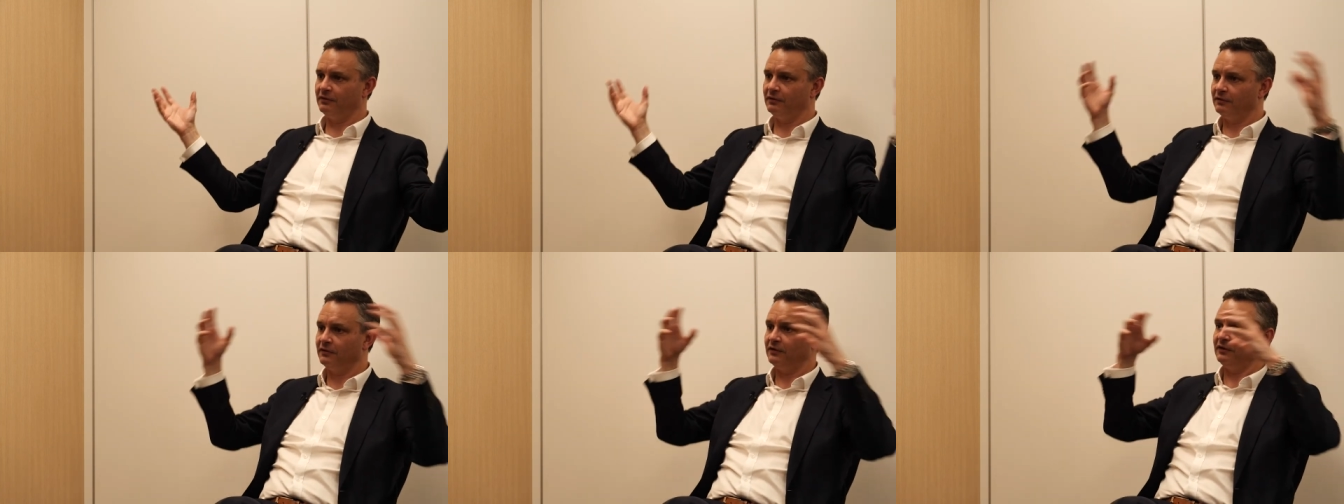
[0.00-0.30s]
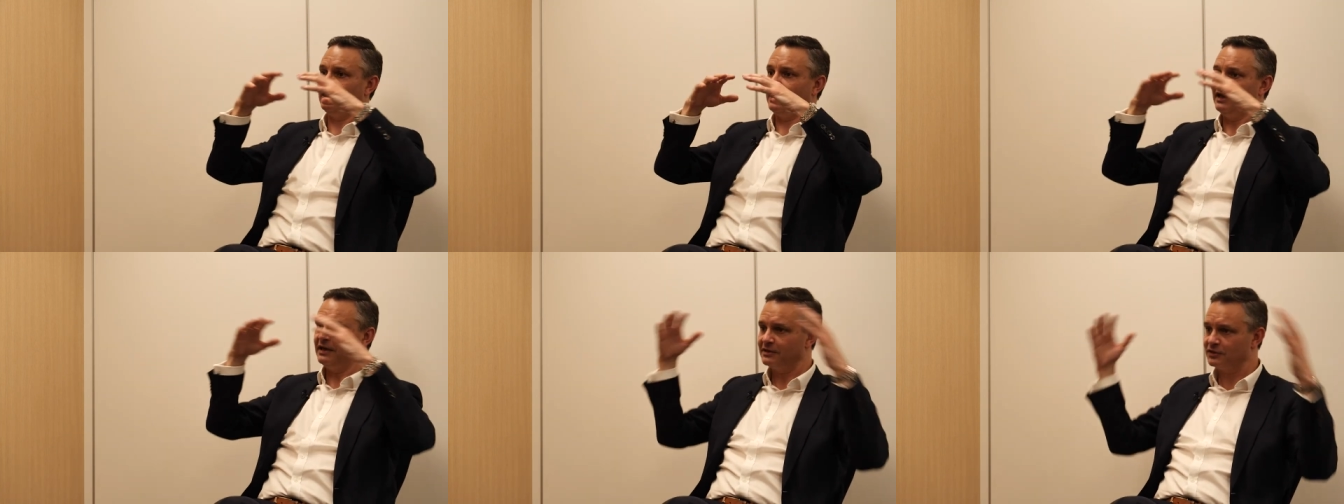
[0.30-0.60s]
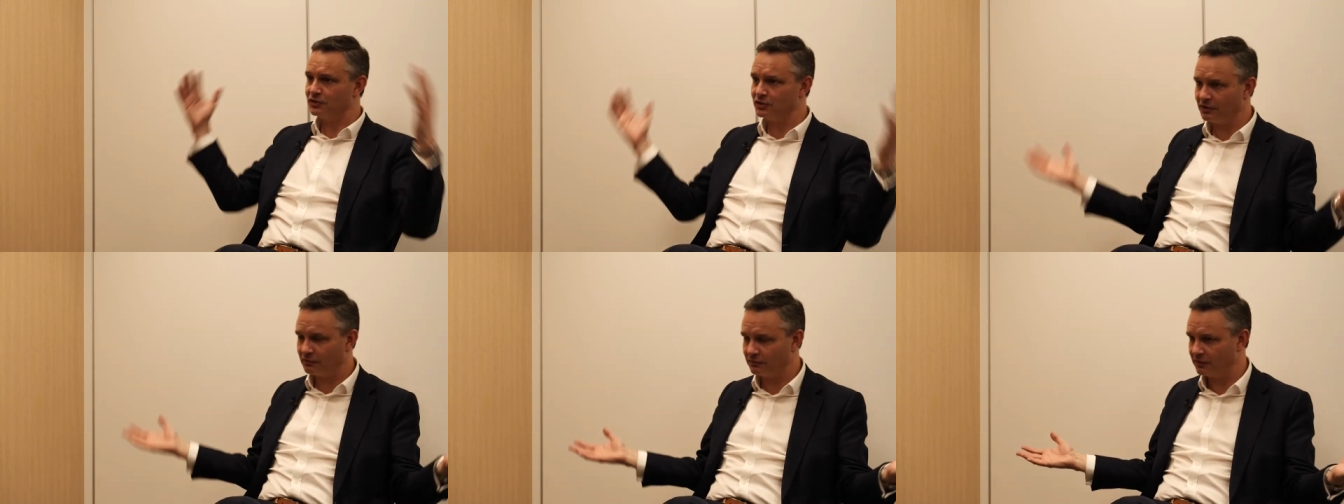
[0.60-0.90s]
And
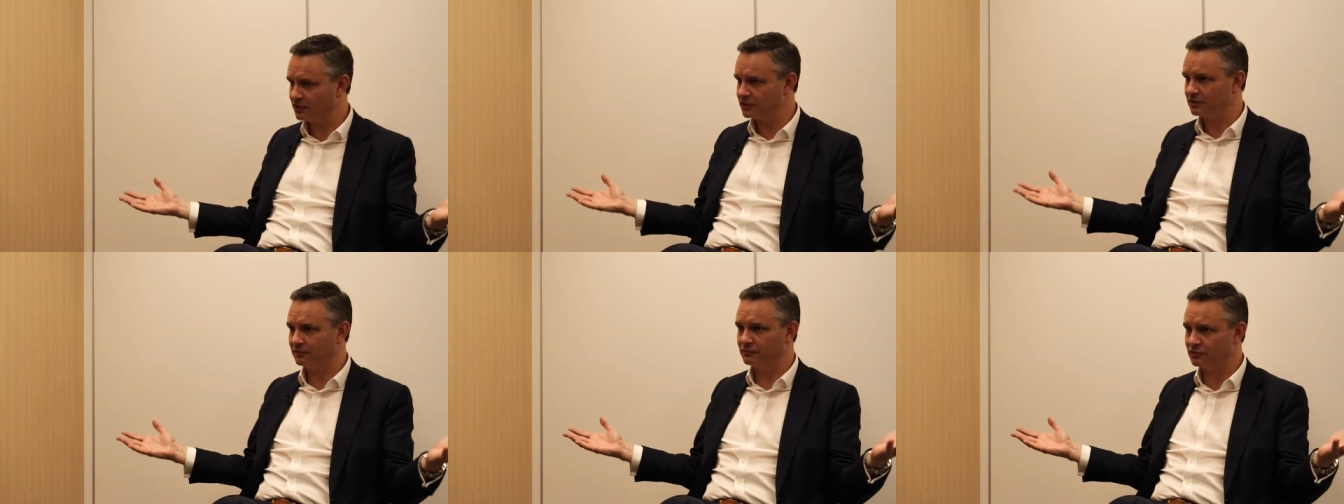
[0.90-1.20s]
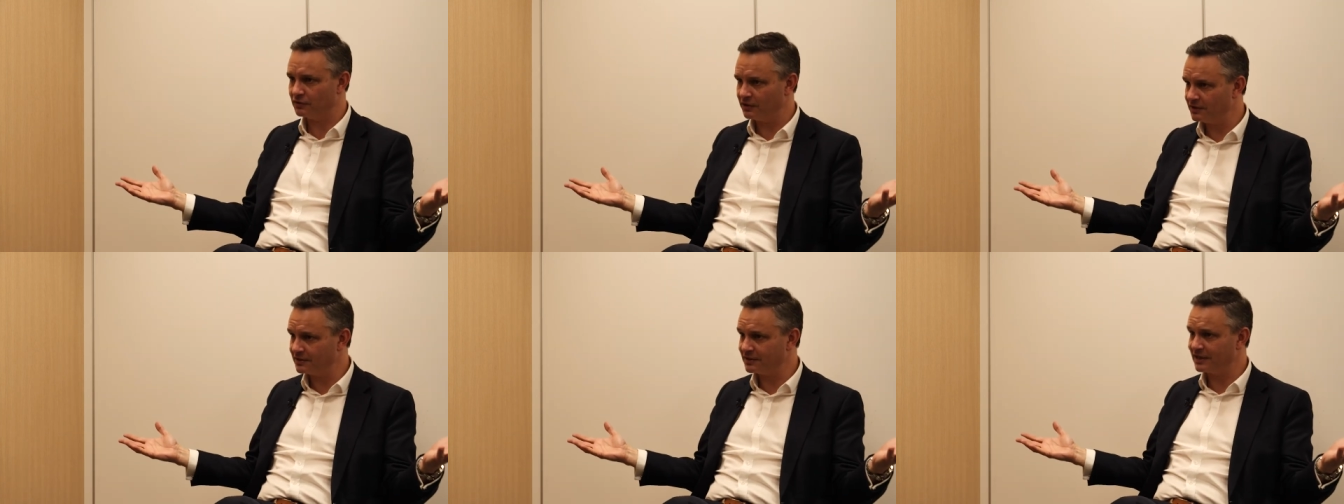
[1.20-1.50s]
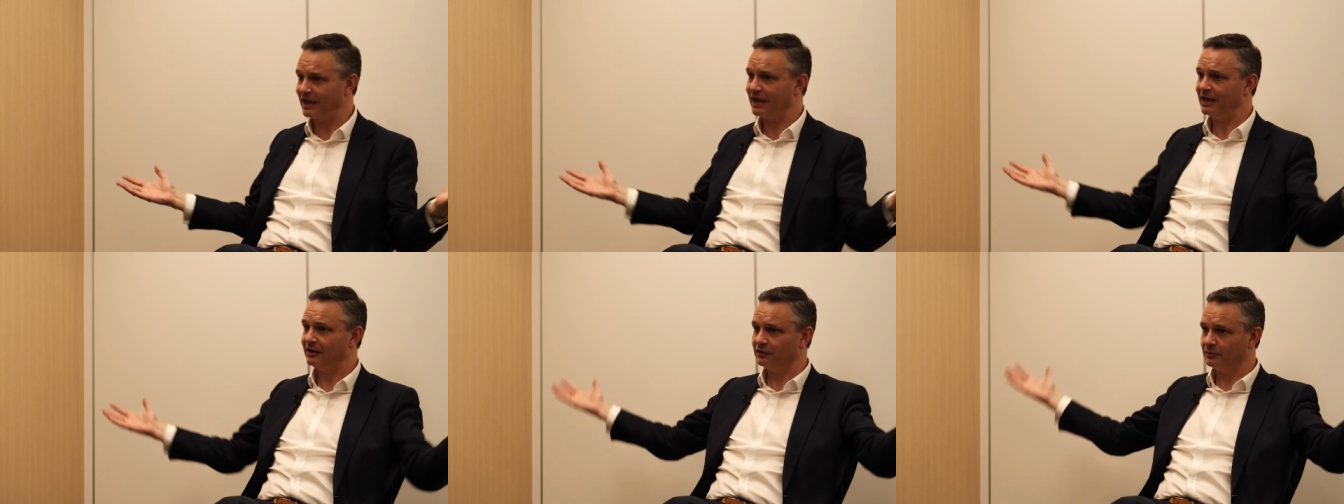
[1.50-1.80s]
today's generation of trees
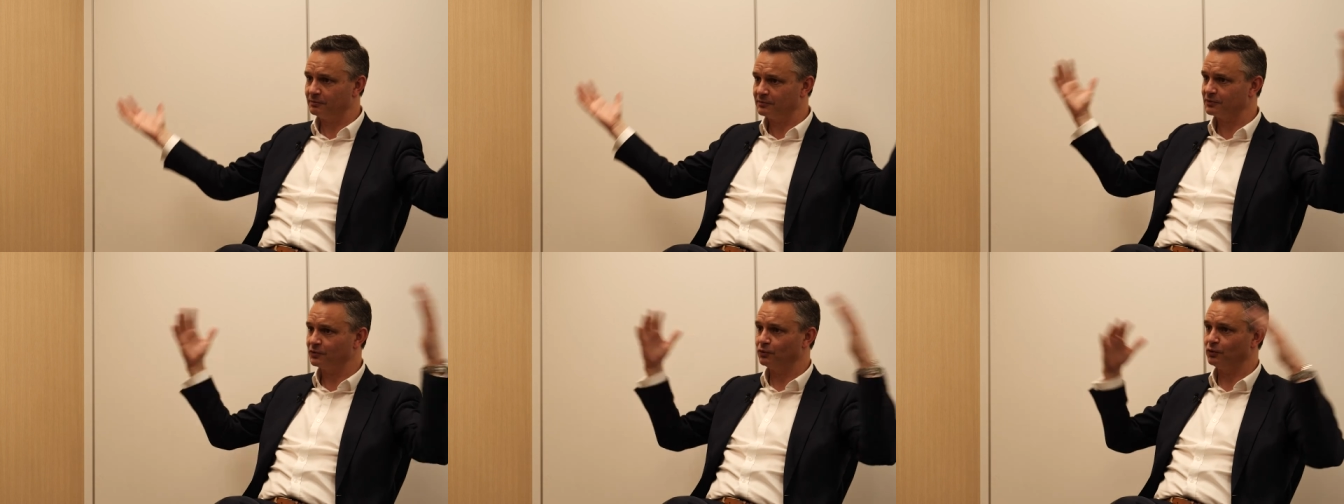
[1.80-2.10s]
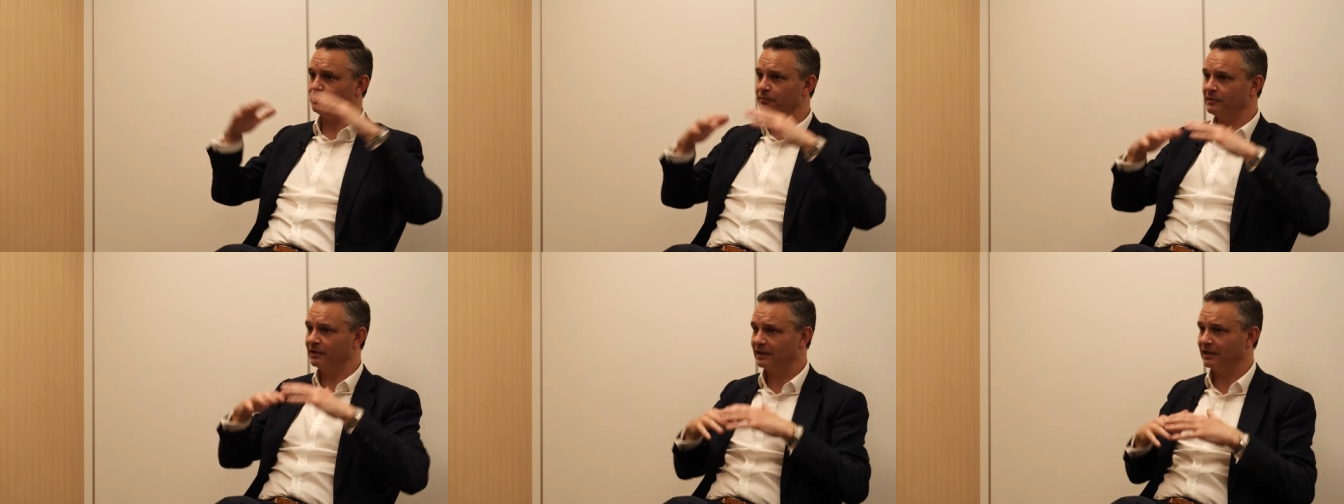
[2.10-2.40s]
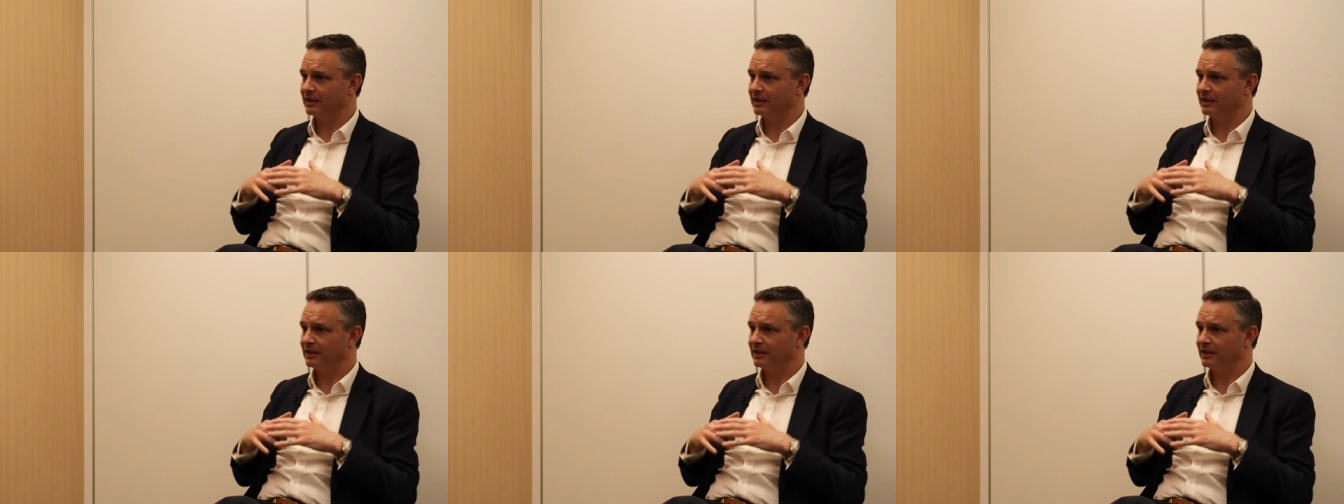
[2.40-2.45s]
can't absorb the